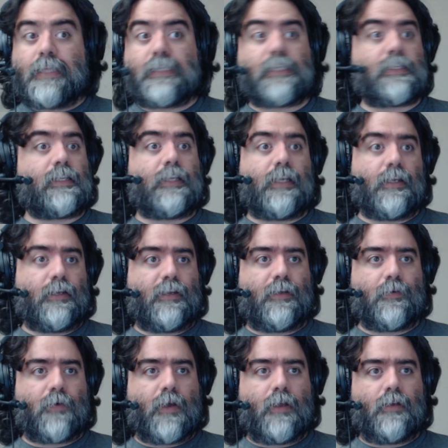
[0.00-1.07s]
isn't D&D,
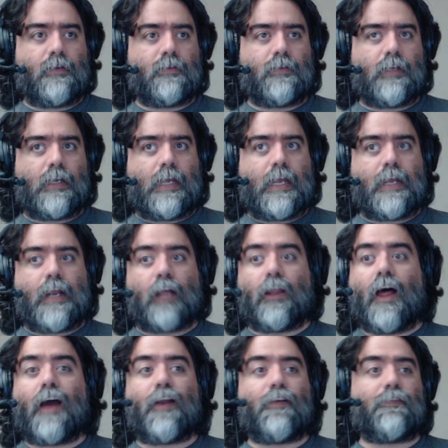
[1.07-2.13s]
right? In a
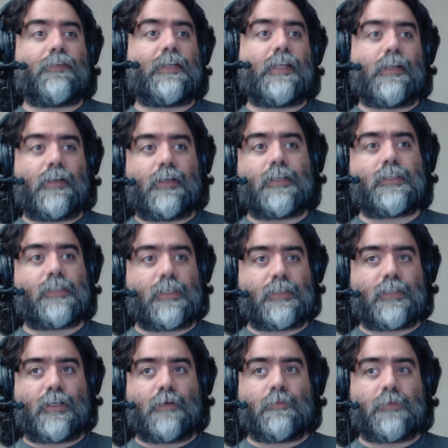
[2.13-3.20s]
lot of D&D
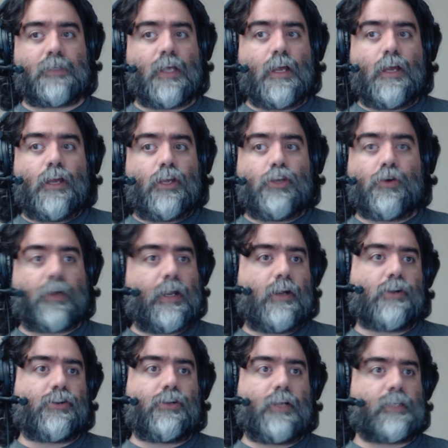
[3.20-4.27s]
systems, your
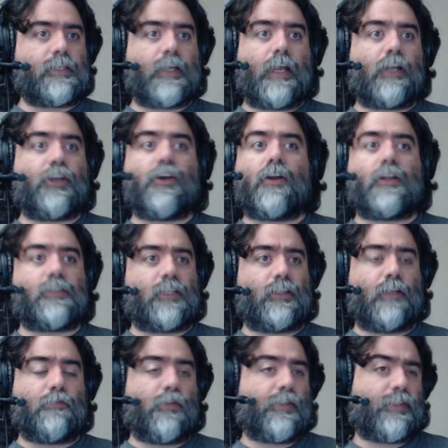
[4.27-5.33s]
character doesn't get good until
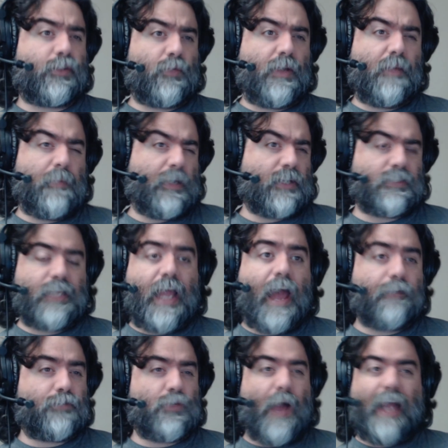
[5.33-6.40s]
level 3 because they
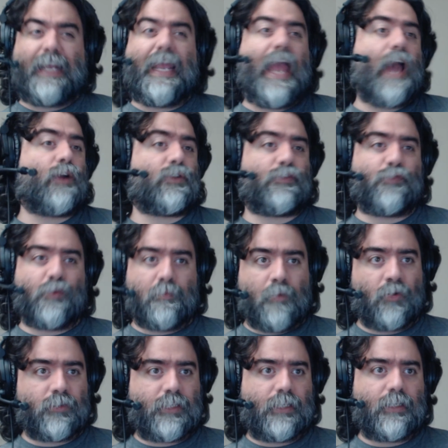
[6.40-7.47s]
have to account for
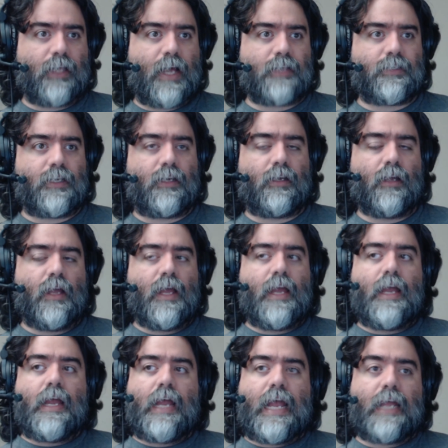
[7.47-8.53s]
multi-classing.
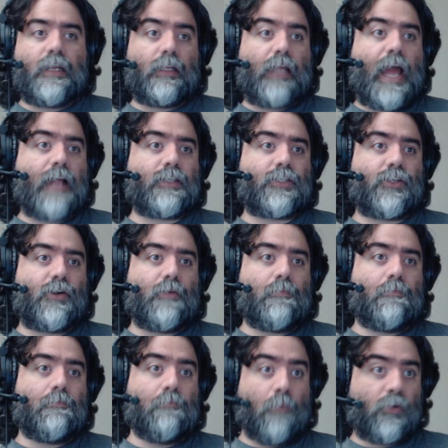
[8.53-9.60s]
In Lancer,
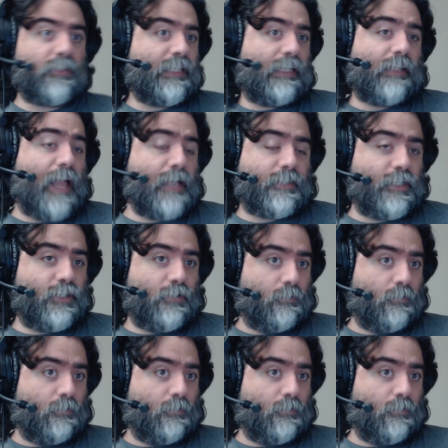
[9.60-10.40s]
multi-classing